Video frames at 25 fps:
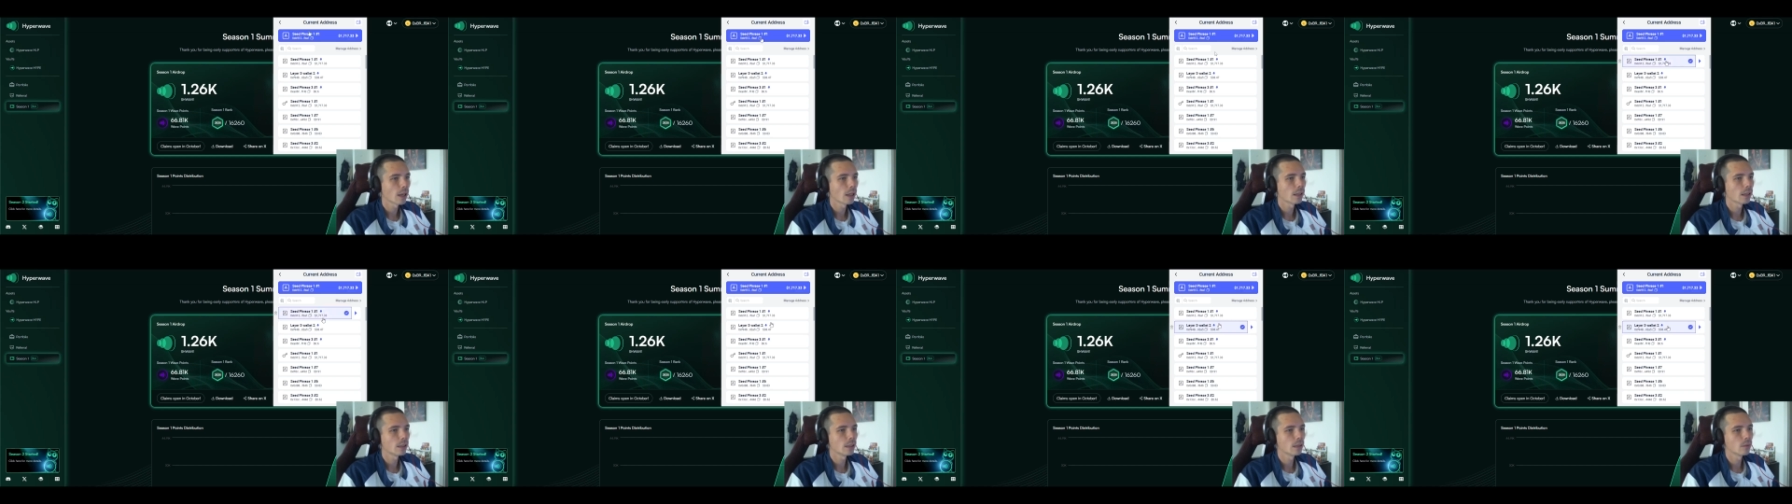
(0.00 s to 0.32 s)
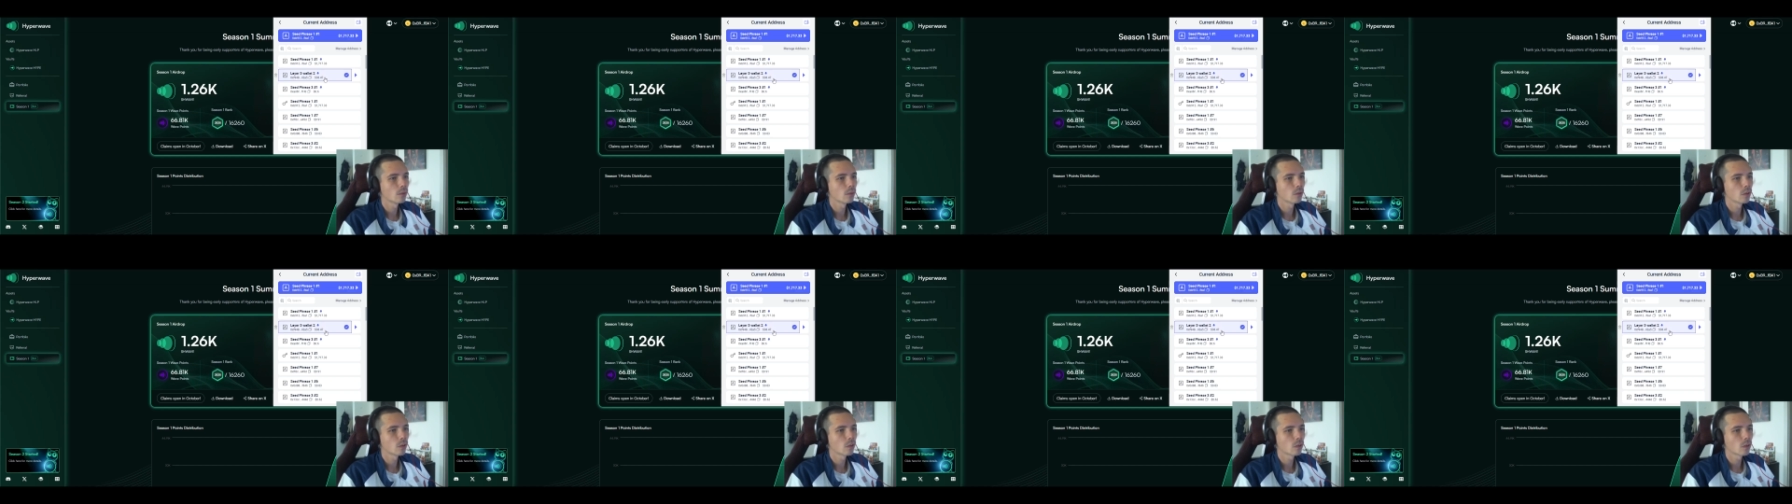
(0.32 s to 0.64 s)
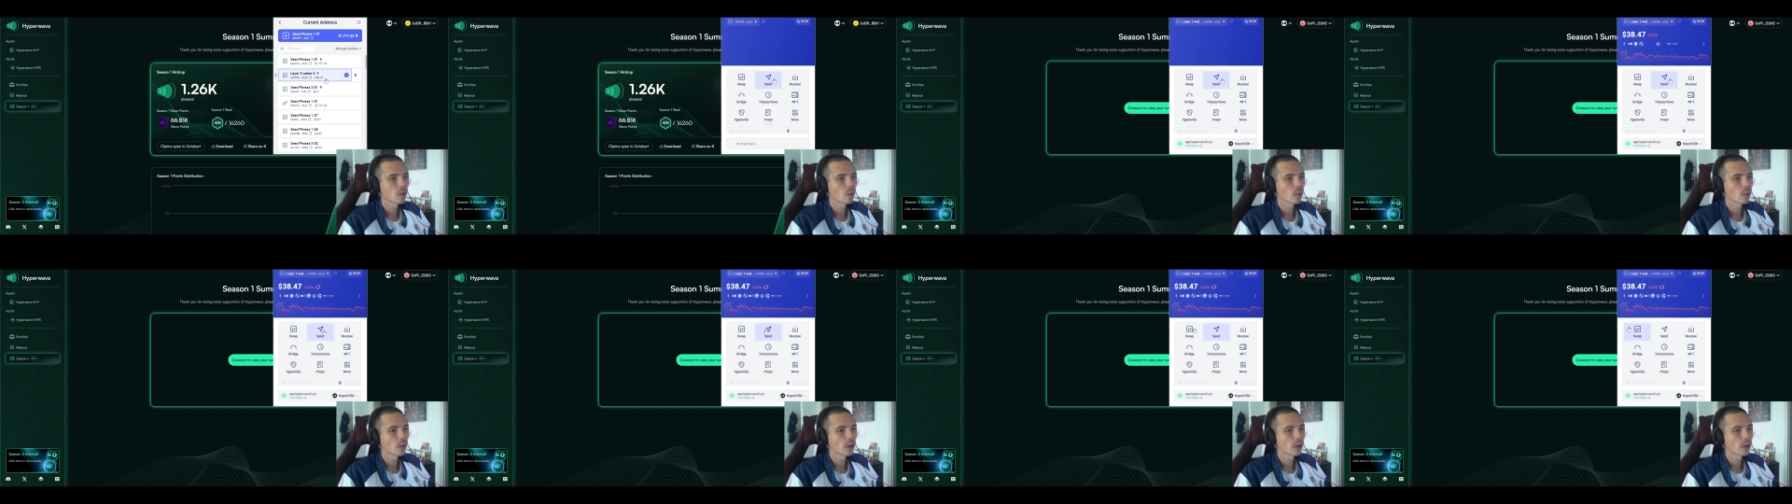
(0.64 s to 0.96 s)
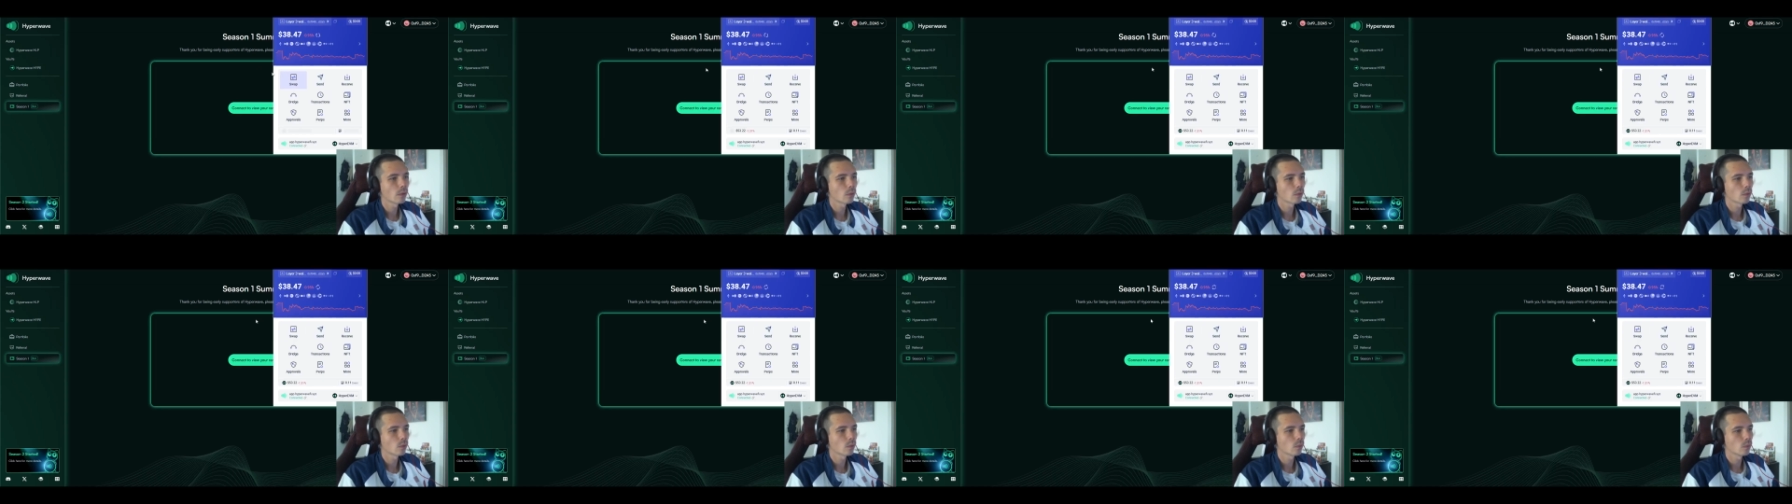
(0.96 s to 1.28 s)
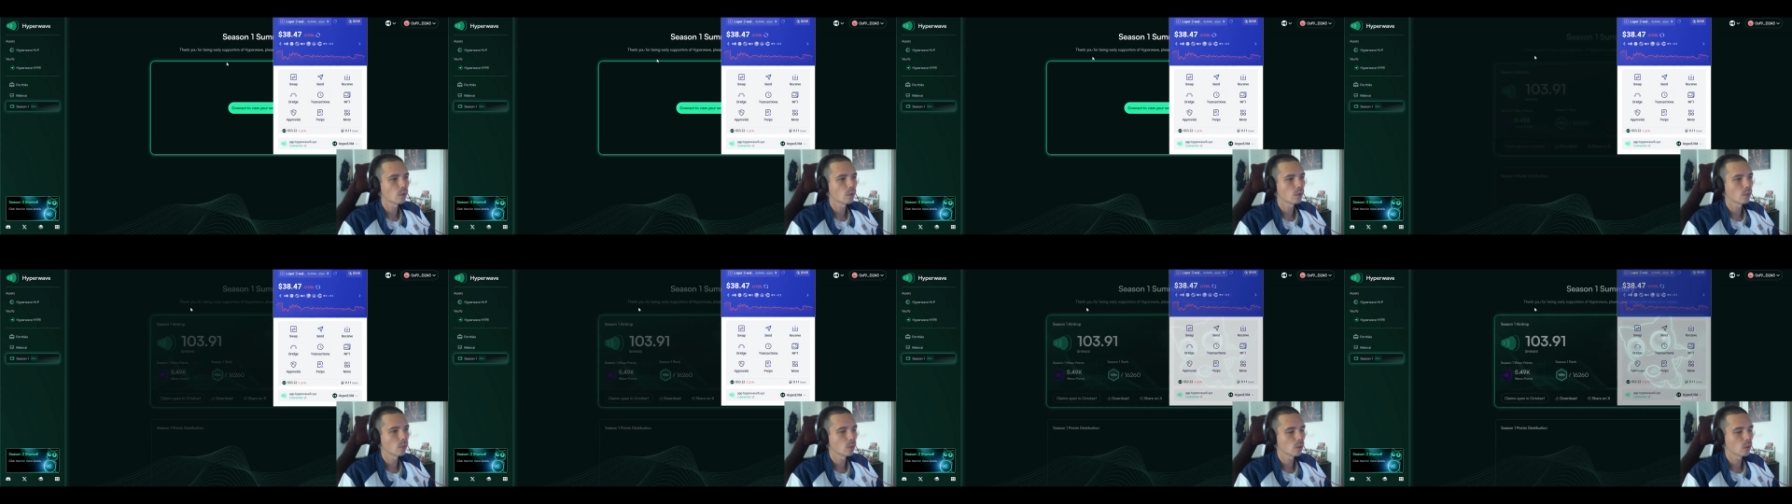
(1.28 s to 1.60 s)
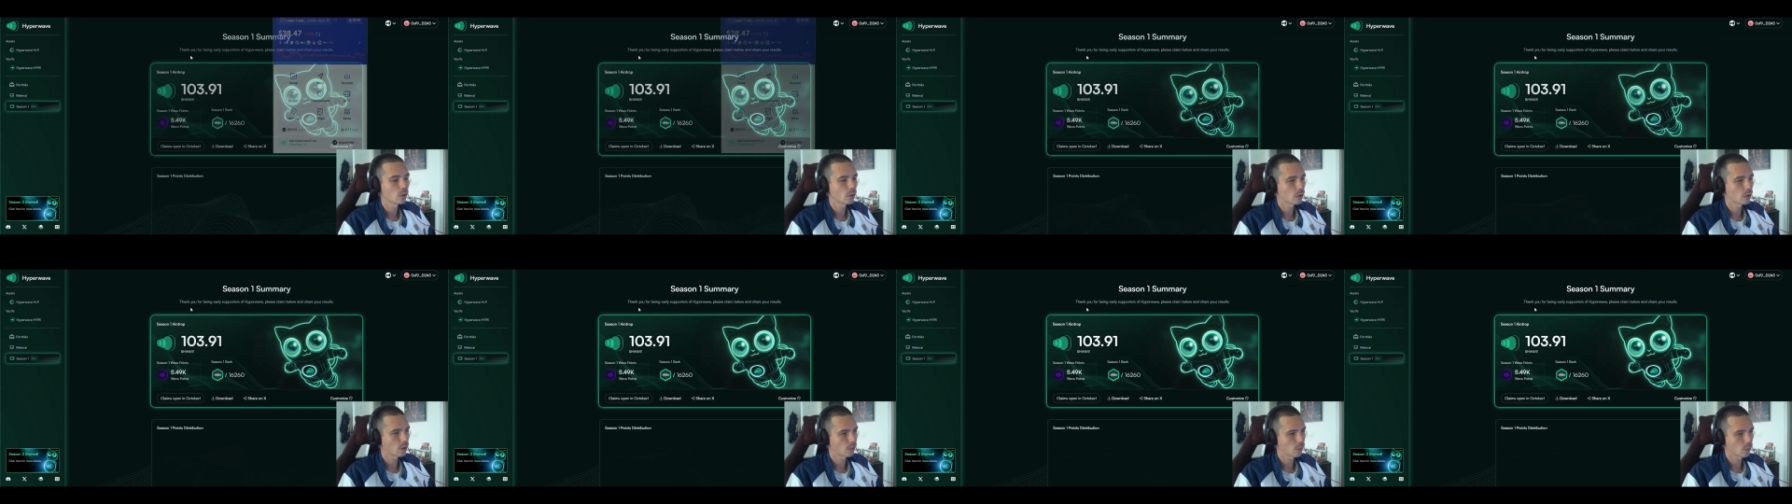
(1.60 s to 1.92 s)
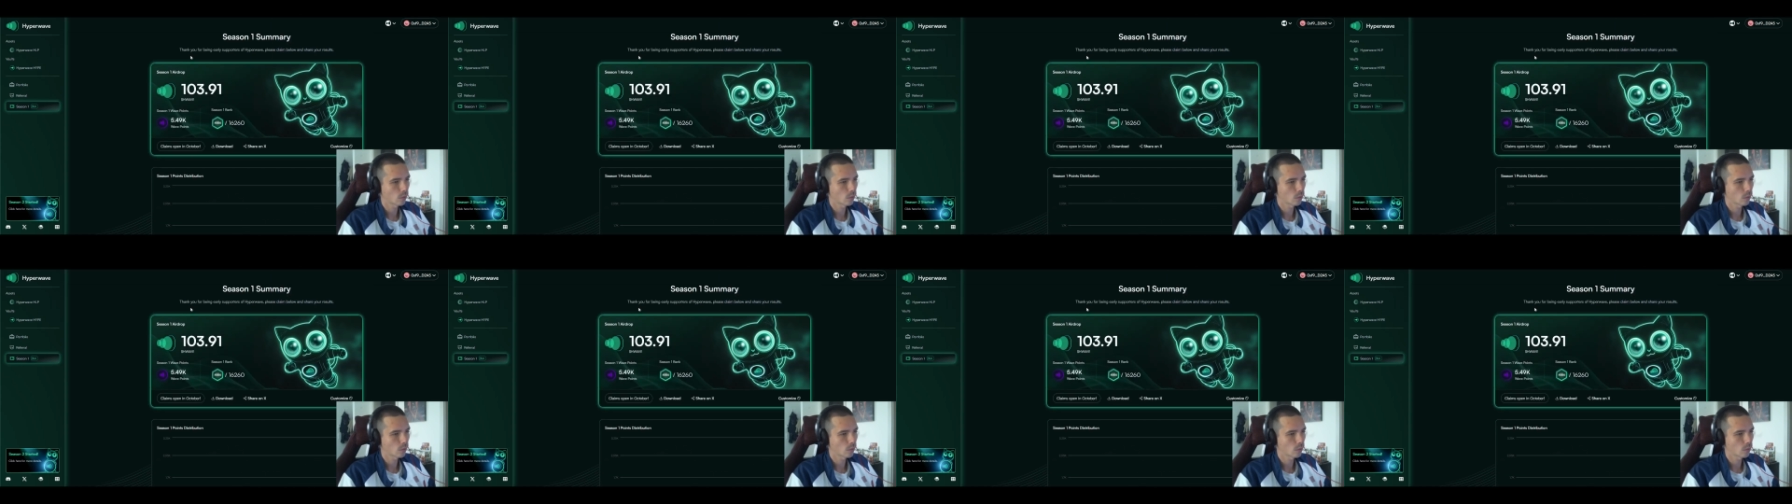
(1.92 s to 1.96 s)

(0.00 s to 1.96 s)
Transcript: And even so, if we would,